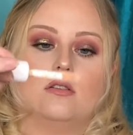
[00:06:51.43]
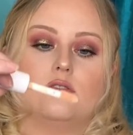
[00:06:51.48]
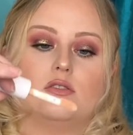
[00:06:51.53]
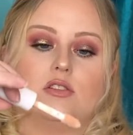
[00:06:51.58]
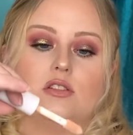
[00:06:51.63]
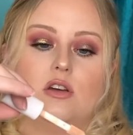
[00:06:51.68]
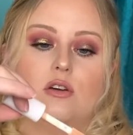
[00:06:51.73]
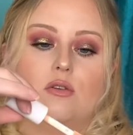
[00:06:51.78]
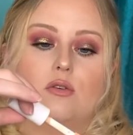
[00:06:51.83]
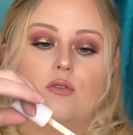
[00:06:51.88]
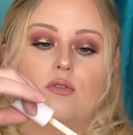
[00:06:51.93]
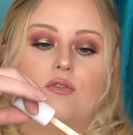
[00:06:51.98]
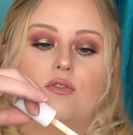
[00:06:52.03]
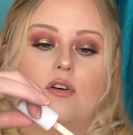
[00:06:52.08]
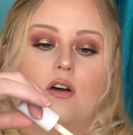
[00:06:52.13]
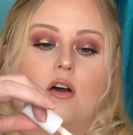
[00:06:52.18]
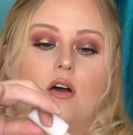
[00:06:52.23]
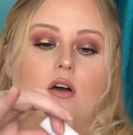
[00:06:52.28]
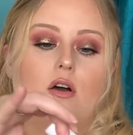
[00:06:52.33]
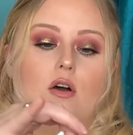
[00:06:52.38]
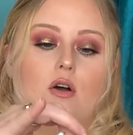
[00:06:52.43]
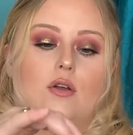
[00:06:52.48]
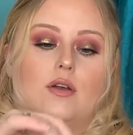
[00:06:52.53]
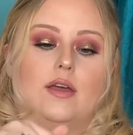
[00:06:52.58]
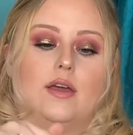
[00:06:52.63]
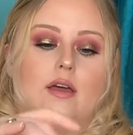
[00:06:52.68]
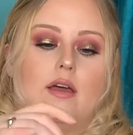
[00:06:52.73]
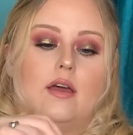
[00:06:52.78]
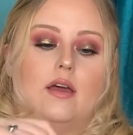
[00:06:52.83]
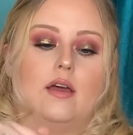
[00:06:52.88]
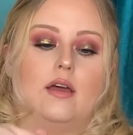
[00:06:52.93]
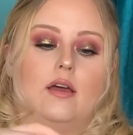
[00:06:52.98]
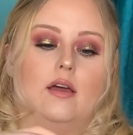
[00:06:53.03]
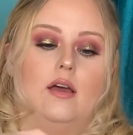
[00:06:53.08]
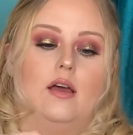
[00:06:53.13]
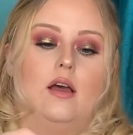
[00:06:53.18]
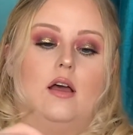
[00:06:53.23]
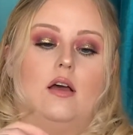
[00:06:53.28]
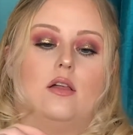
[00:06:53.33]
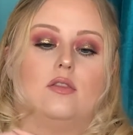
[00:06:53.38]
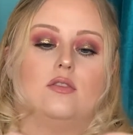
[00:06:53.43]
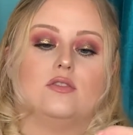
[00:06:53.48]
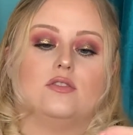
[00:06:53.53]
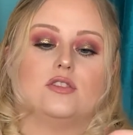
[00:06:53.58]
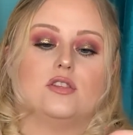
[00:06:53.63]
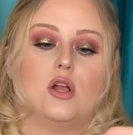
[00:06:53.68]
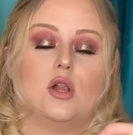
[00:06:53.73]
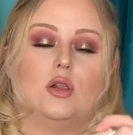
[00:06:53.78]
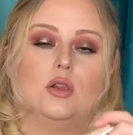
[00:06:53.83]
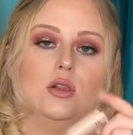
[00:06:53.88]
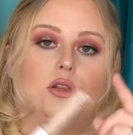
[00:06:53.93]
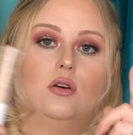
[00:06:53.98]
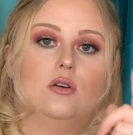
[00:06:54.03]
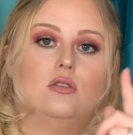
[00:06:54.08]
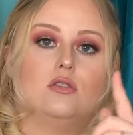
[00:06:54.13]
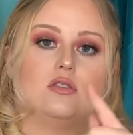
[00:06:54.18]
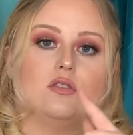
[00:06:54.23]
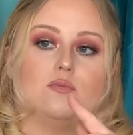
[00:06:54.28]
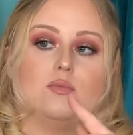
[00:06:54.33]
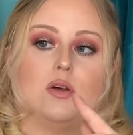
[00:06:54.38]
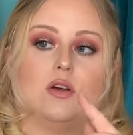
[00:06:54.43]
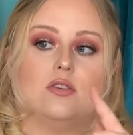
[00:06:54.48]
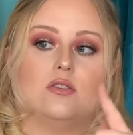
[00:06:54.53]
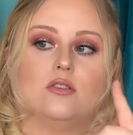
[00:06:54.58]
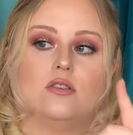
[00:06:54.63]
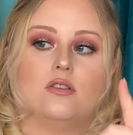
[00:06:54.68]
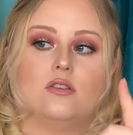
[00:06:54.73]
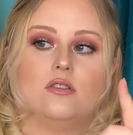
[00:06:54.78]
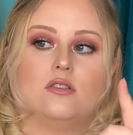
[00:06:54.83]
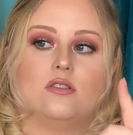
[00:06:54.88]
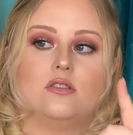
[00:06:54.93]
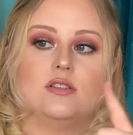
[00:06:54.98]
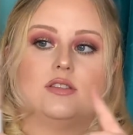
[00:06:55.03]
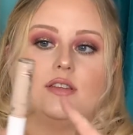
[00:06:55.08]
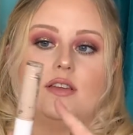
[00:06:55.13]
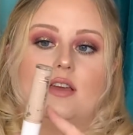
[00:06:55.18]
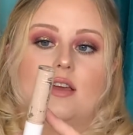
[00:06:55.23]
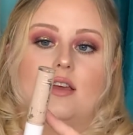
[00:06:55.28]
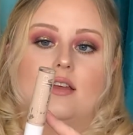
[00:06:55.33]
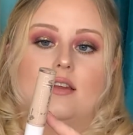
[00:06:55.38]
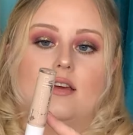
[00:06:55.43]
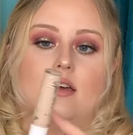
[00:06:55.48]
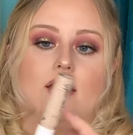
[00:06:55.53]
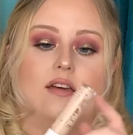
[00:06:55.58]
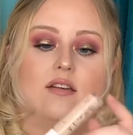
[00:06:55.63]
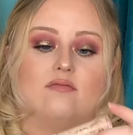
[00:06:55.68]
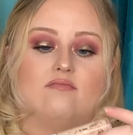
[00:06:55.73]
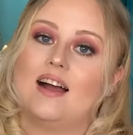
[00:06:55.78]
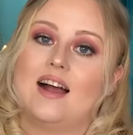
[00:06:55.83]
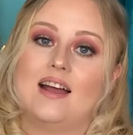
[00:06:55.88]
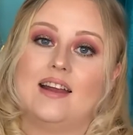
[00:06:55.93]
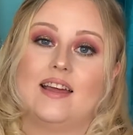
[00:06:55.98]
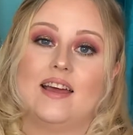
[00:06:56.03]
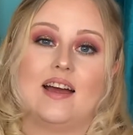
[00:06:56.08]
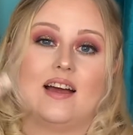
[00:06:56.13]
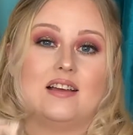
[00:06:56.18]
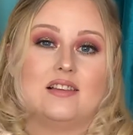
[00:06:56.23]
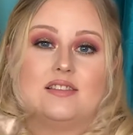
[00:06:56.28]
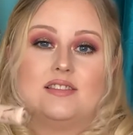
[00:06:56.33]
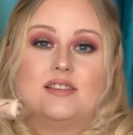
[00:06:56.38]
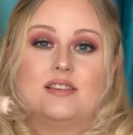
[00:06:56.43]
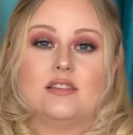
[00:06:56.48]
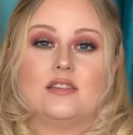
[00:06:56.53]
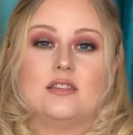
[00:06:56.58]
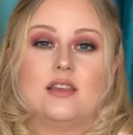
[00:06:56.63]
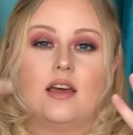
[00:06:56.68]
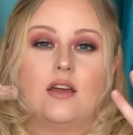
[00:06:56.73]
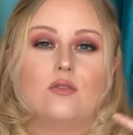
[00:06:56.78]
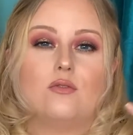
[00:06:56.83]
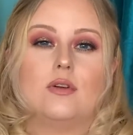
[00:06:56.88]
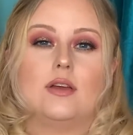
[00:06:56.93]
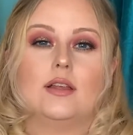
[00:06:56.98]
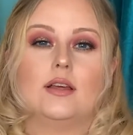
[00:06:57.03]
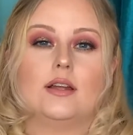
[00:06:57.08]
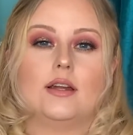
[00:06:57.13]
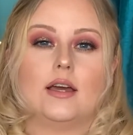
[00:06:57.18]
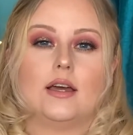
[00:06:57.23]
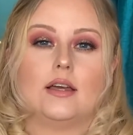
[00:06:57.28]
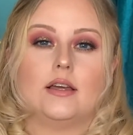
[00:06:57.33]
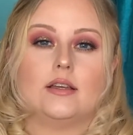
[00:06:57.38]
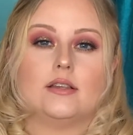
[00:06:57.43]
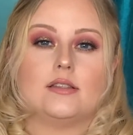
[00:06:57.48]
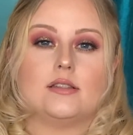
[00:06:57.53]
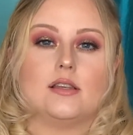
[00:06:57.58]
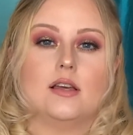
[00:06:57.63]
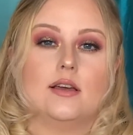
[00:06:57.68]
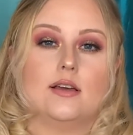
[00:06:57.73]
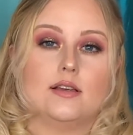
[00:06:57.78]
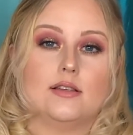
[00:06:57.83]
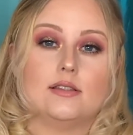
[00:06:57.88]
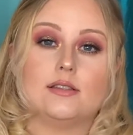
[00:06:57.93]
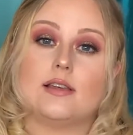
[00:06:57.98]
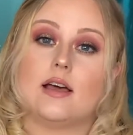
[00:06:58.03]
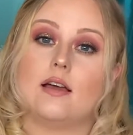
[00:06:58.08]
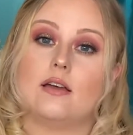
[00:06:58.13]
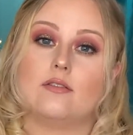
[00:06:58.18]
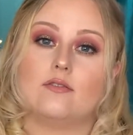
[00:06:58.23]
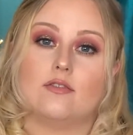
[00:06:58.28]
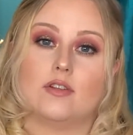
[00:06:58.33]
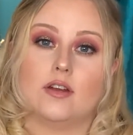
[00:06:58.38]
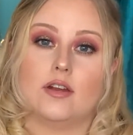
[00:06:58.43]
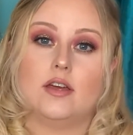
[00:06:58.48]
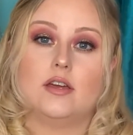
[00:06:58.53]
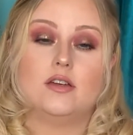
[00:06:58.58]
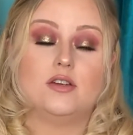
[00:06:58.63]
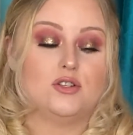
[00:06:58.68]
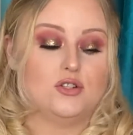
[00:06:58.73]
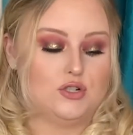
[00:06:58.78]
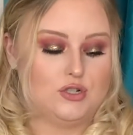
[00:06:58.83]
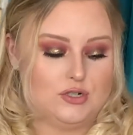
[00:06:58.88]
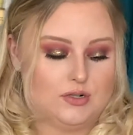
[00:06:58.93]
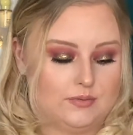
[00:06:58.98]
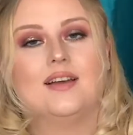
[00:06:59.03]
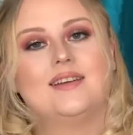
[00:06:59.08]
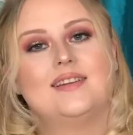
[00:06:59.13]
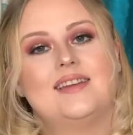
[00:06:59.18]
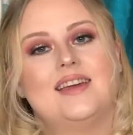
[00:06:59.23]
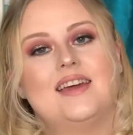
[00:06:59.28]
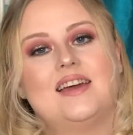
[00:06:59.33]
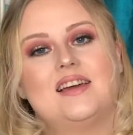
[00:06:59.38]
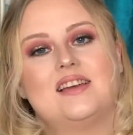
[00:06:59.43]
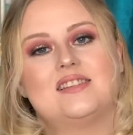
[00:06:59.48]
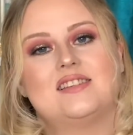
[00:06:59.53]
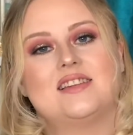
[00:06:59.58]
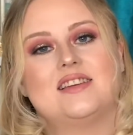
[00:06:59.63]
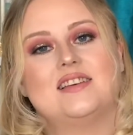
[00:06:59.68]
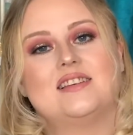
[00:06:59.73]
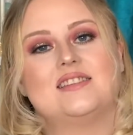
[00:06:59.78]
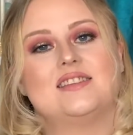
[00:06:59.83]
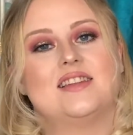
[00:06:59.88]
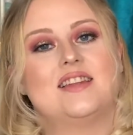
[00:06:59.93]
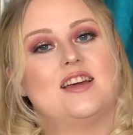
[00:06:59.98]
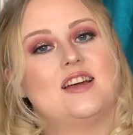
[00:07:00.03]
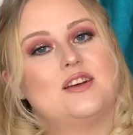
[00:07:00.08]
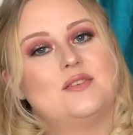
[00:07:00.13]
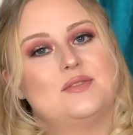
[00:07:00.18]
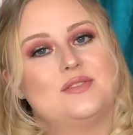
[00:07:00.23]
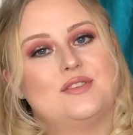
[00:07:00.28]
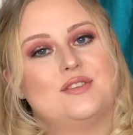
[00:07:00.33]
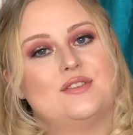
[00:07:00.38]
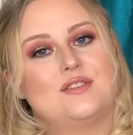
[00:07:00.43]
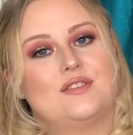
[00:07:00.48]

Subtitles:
doe-foot on it. There's loads of products in it, and it has this like really nice satin finish. Next is an absolute